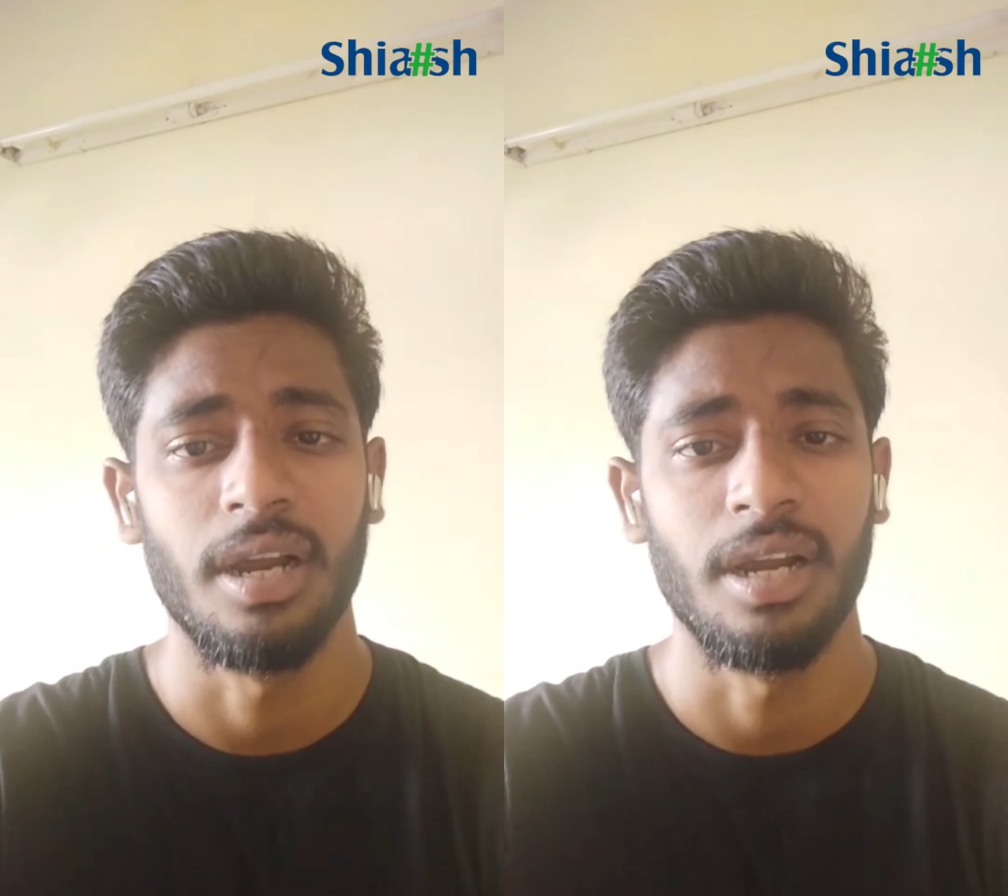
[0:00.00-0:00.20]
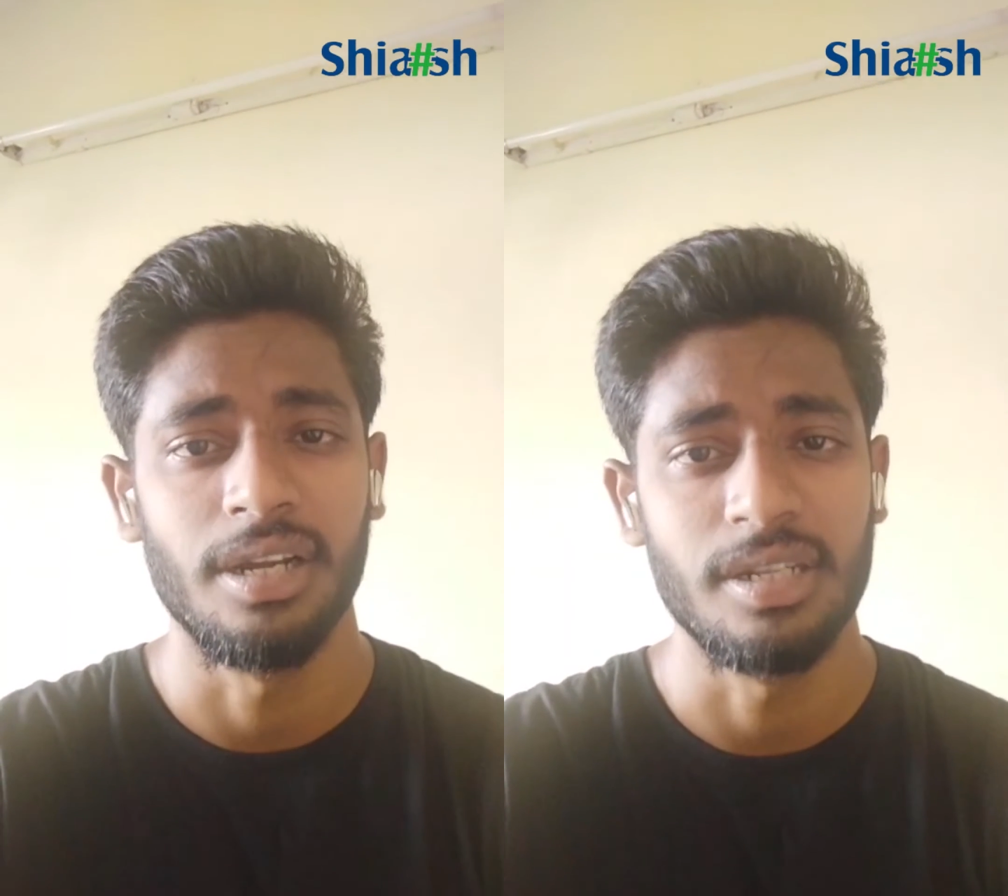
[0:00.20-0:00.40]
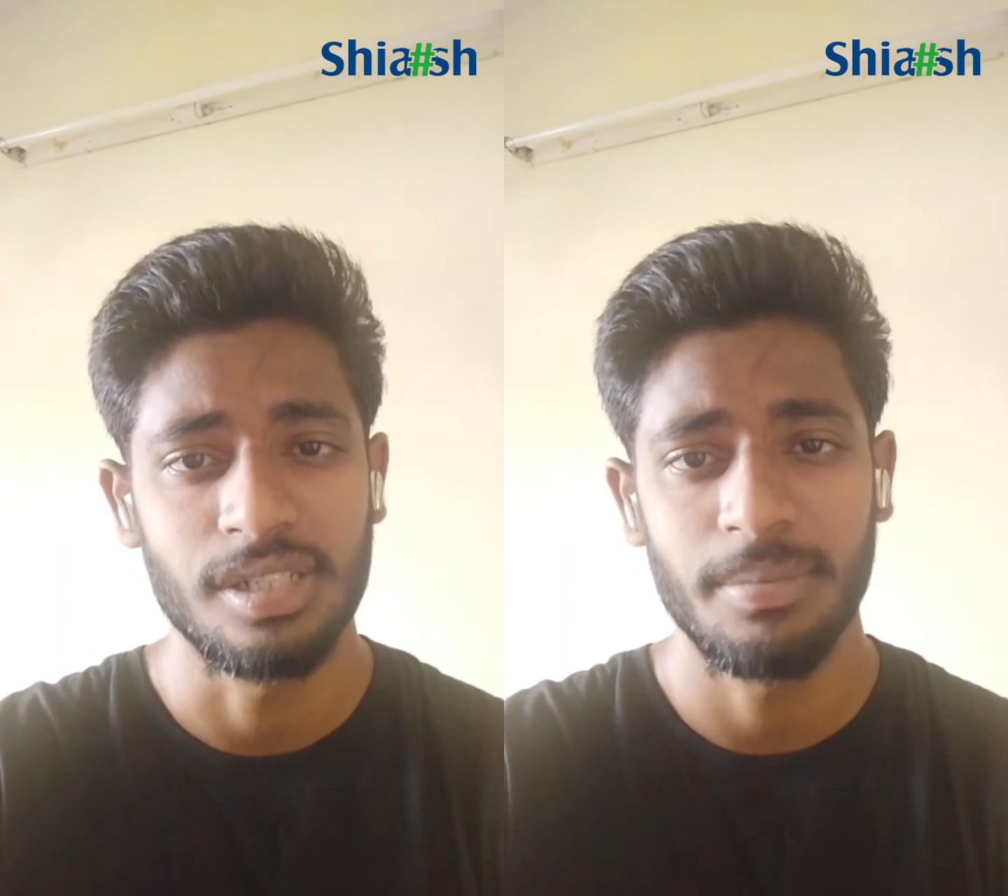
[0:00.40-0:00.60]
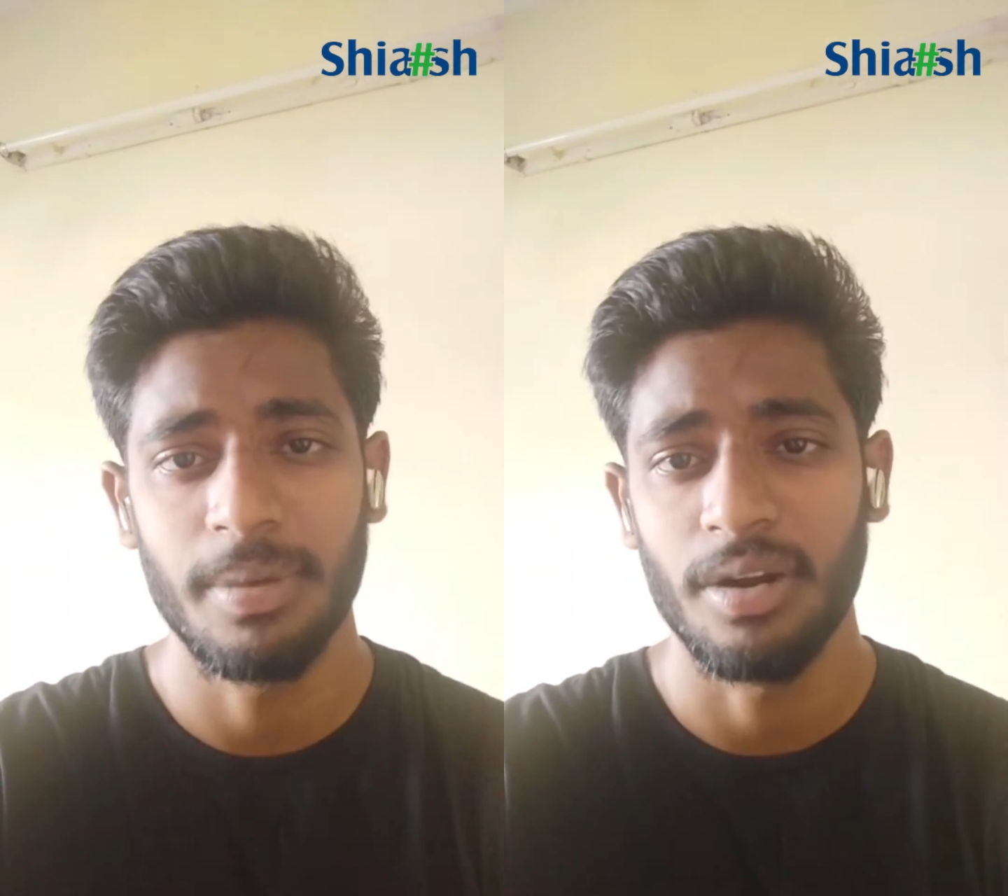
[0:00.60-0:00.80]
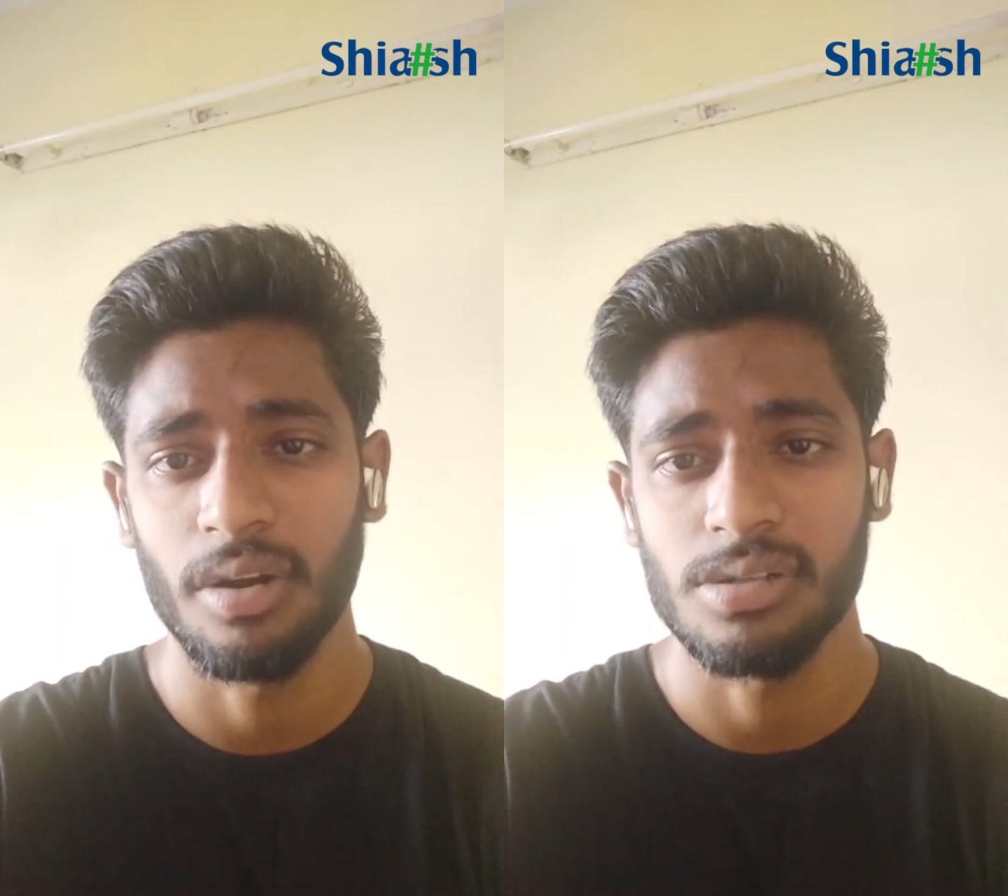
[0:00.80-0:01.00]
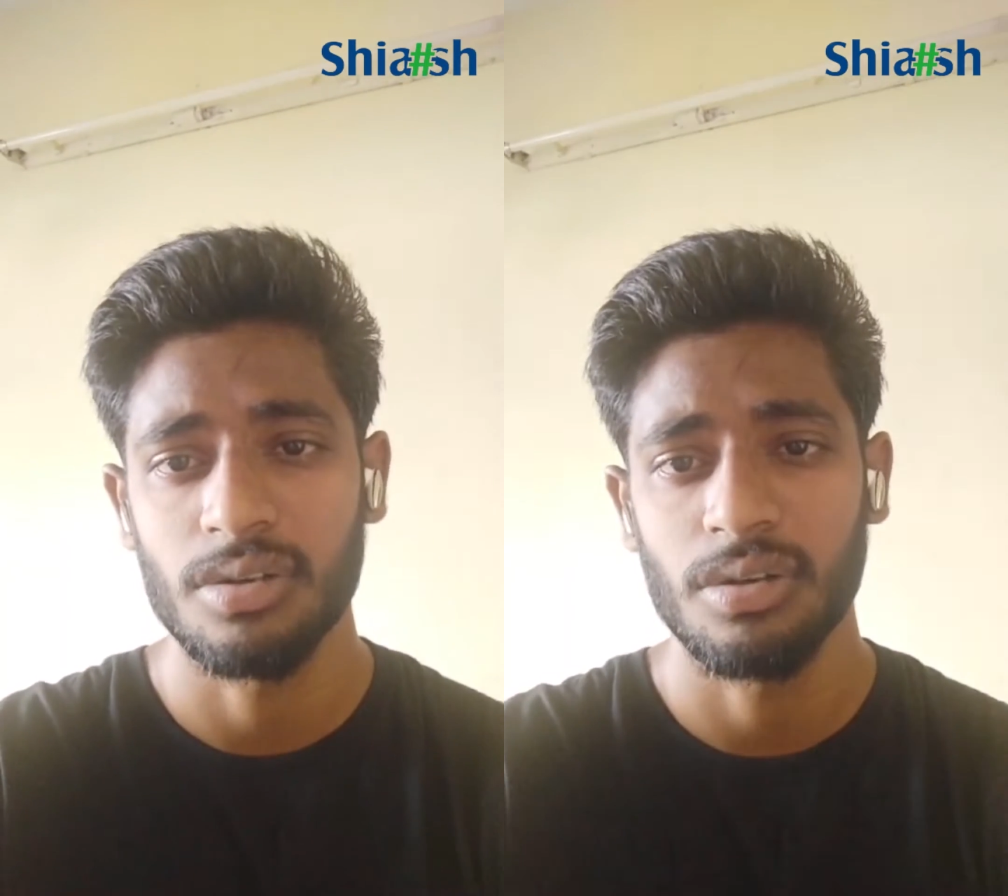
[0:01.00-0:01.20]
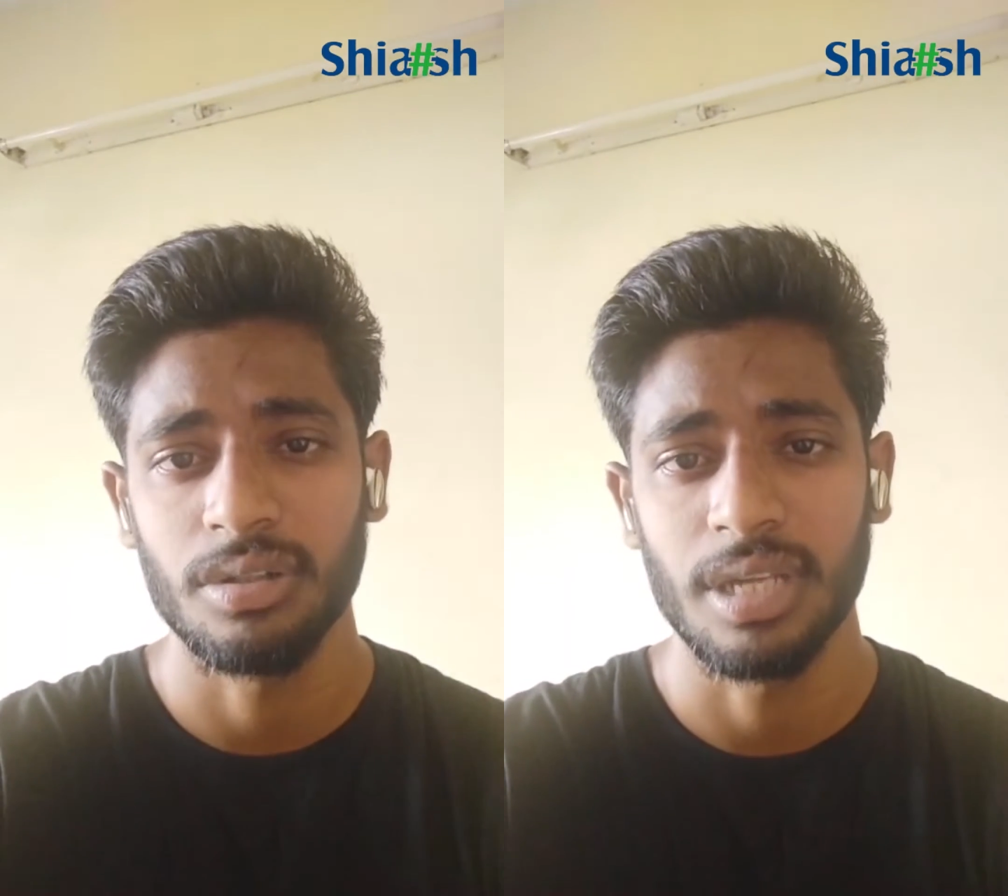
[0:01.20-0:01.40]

internship and also